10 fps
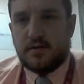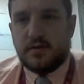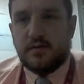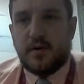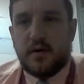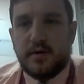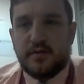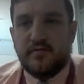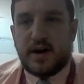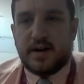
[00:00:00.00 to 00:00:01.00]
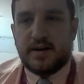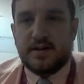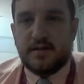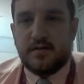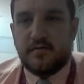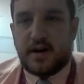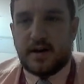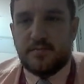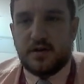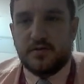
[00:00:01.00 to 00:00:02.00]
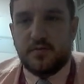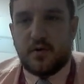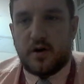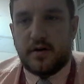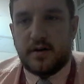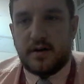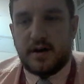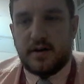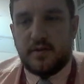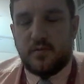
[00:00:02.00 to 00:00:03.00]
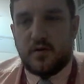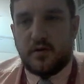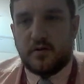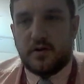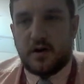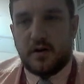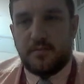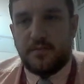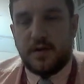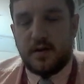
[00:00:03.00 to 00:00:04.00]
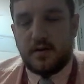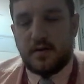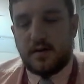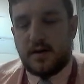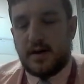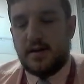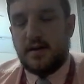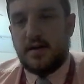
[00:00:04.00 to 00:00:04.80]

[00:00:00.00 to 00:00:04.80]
so you always write the rightmost 1 in your 1 column. Okay.